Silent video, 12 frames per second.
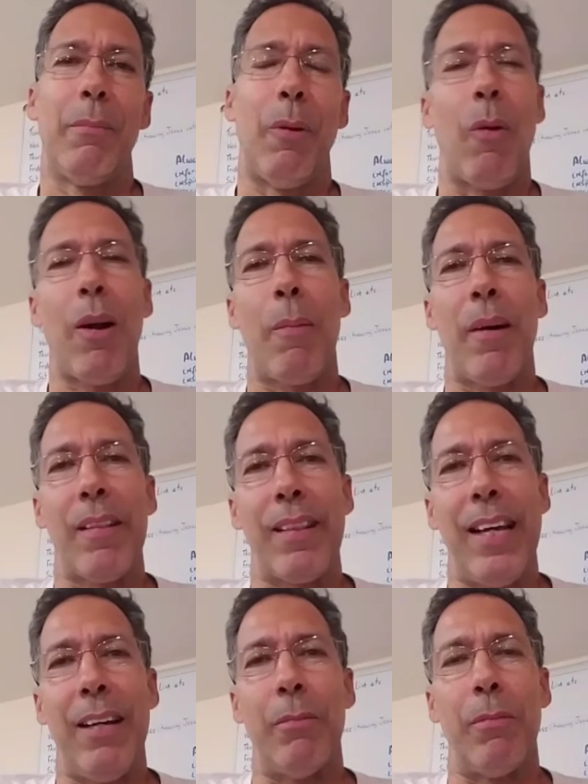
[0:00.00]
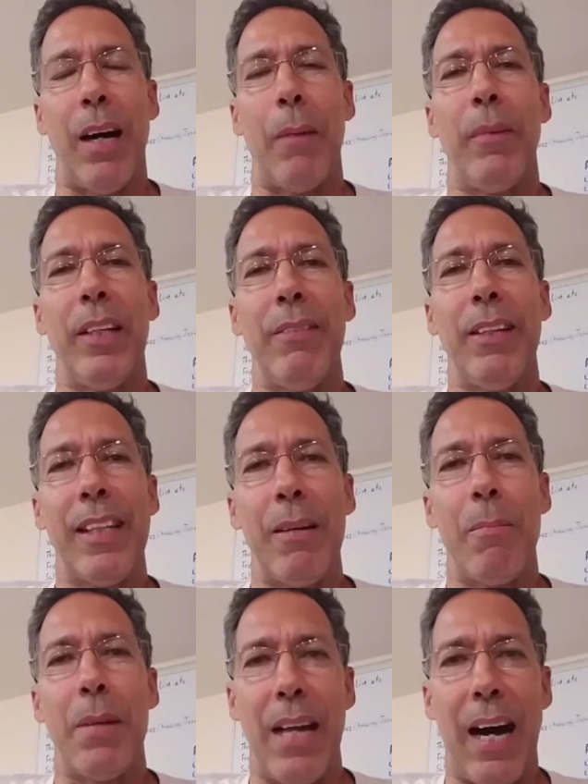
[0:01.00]
but what about them? I'm leaving
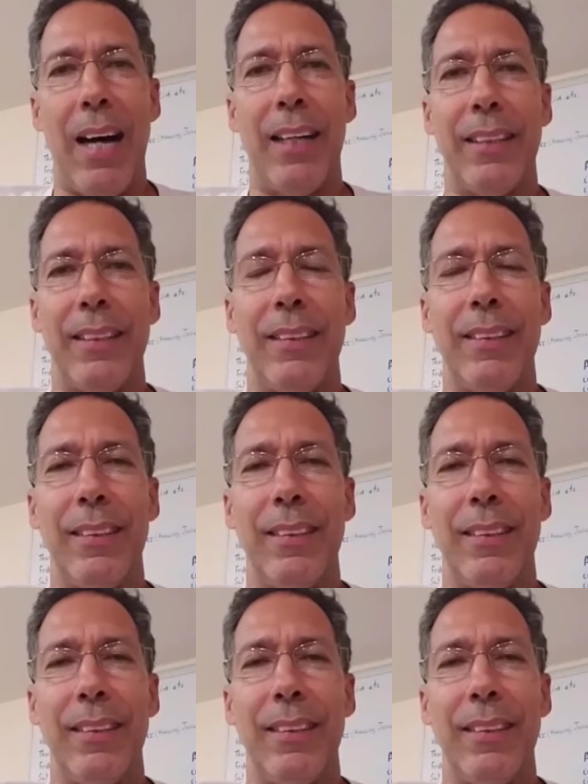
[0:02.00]
them behind.